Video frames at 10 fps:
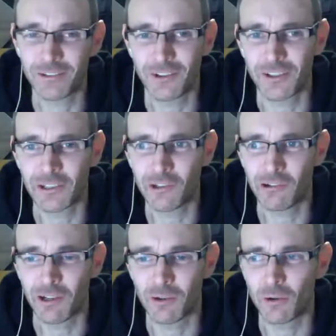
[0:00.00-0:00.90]
to
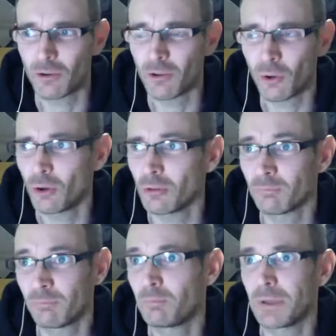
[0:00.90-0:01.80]
cure it, or, or
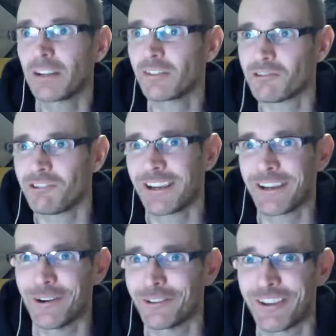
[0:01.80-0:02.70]
binge
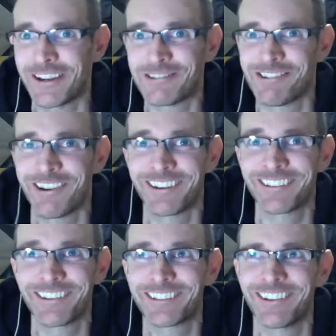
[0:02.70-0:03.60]
drink or take drugs.
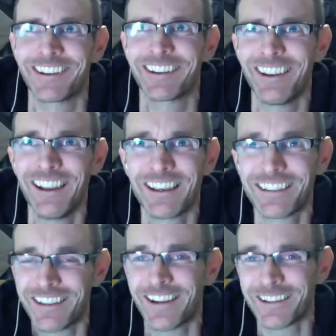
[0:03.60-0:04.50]
It's like,
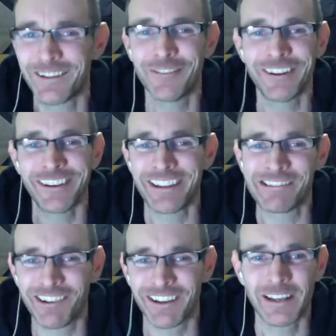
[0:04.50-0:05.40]
yeah, good one, Nick,
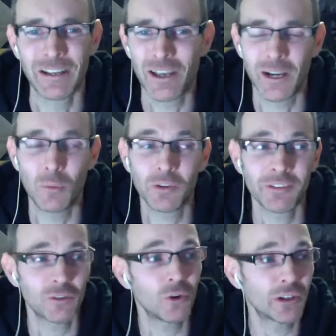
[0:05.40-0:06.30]
great. And I
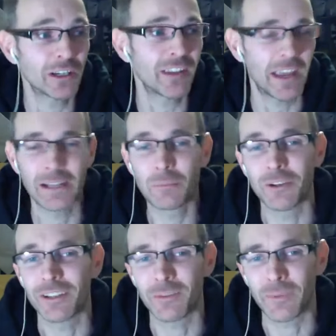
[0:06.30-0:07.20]
wasn't talking to
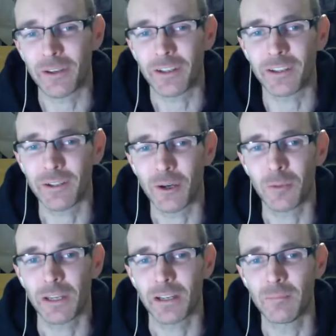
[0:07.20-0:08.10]
anybody about it, you know what I
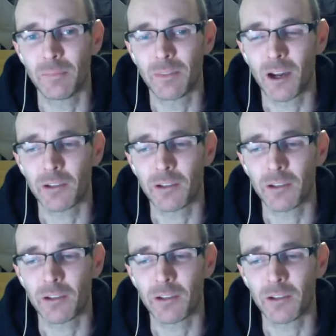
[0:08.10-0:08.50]
mean? I'd